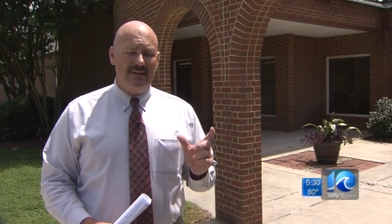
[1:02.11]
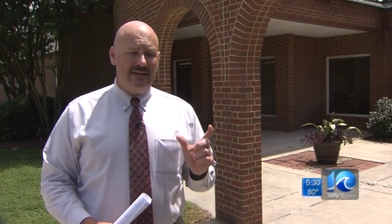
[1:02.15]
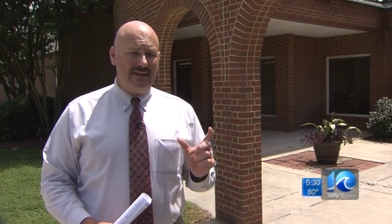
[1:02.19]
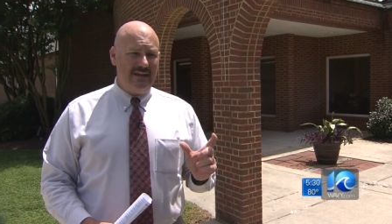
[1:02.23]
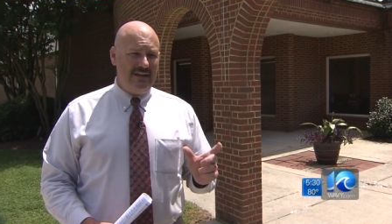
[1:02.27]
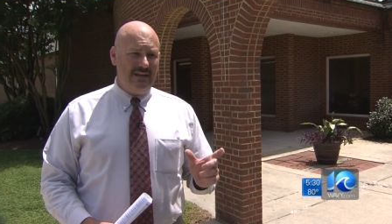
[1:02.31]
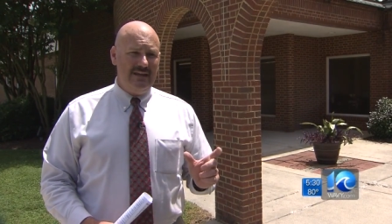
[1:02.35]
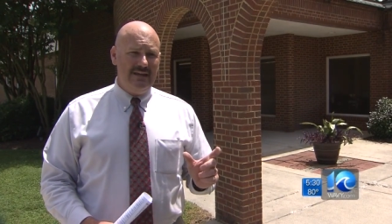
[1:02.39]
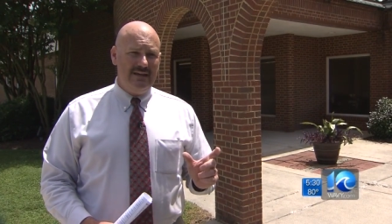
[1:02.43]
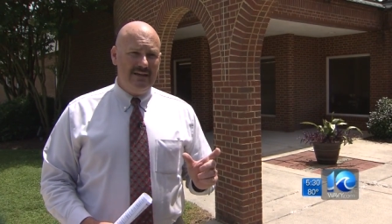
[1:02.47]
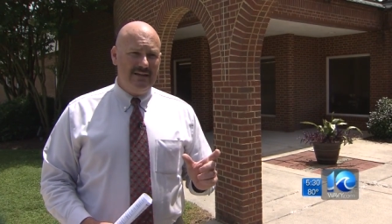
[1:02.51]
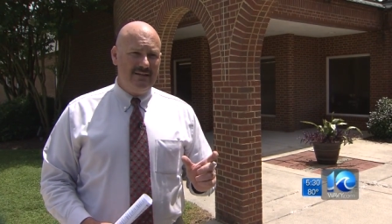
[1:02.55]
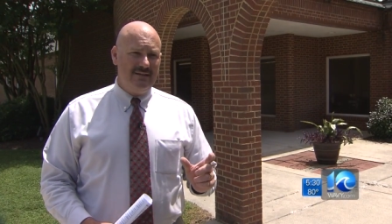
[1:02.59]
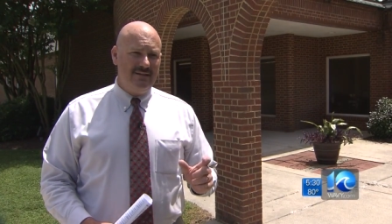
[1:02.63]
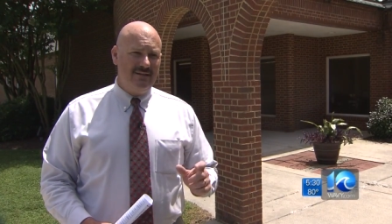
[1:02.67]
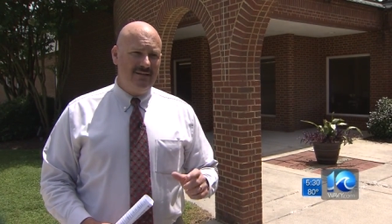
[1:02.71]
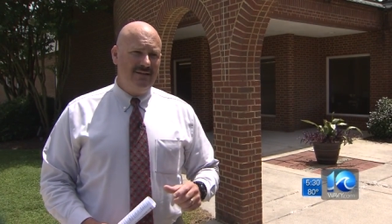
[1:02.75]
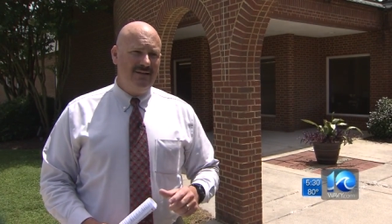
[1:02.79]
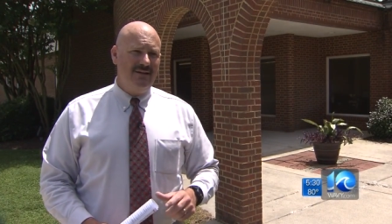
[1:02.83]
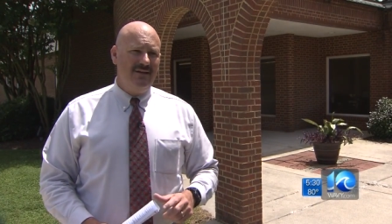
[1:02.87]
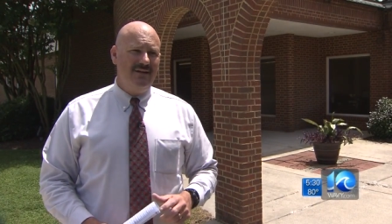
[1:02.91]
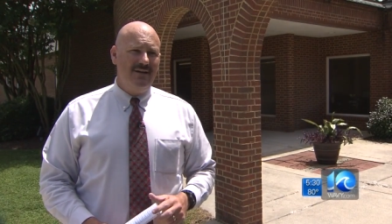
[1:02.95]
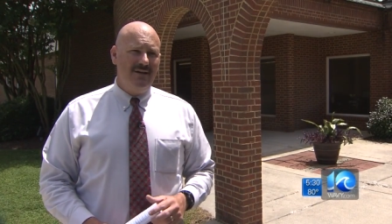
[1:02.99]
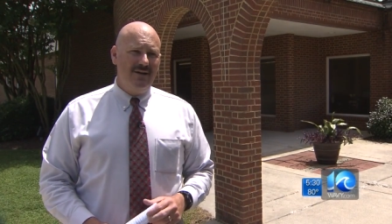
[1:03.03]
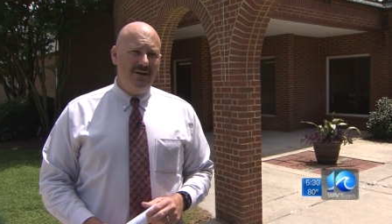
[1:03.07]
end
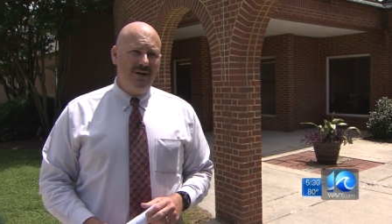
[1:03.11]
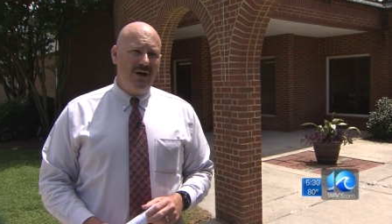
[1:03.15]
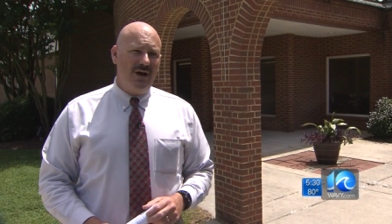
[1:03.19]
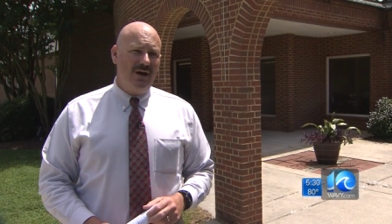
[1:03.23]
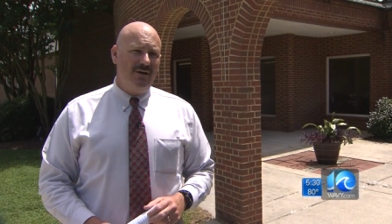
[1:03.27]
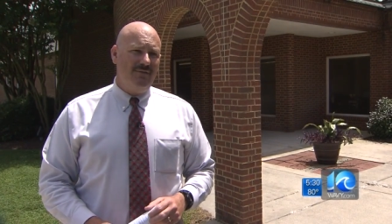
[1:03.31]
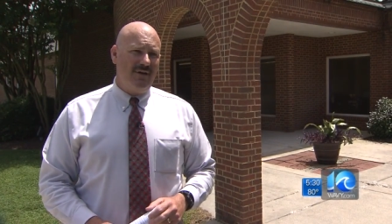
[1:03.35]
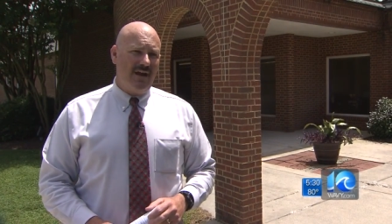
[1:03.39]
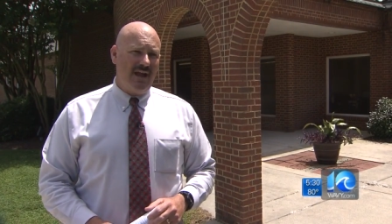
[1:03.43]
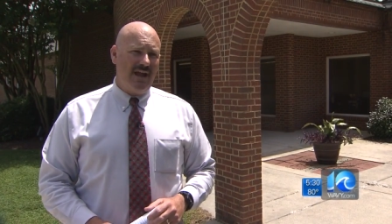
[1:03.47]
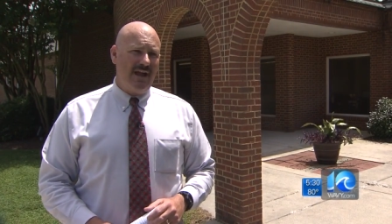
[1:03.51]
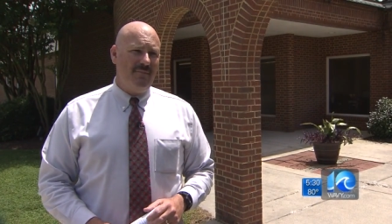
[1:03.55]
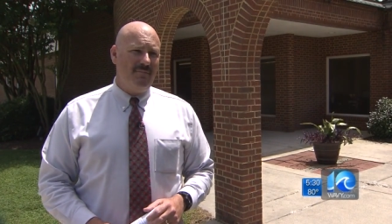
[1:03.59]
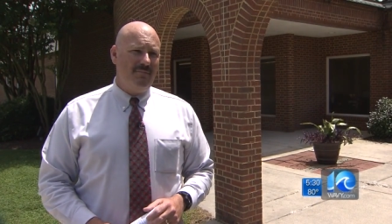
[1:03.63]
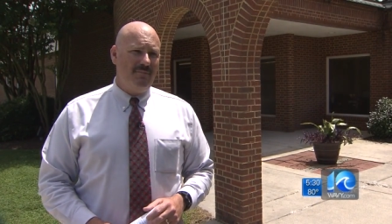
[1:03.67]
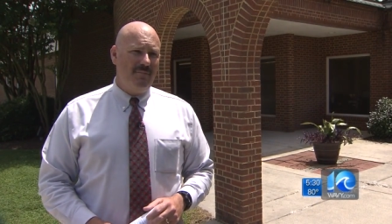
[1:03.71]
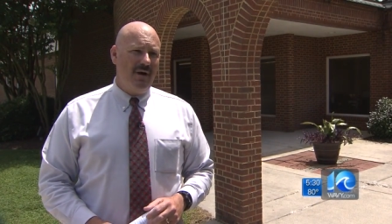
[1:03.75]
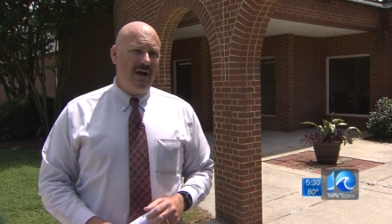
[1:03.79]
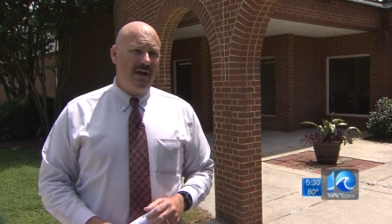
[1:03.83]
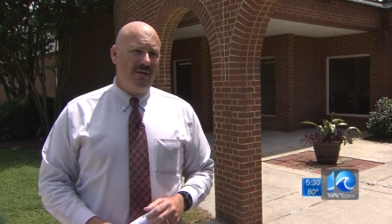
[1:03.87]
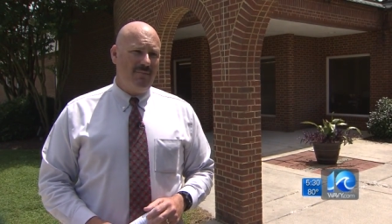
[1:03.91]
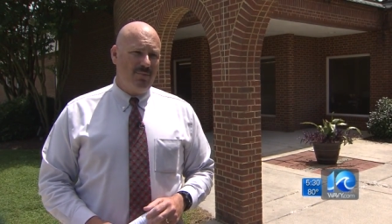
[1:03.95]
of a, a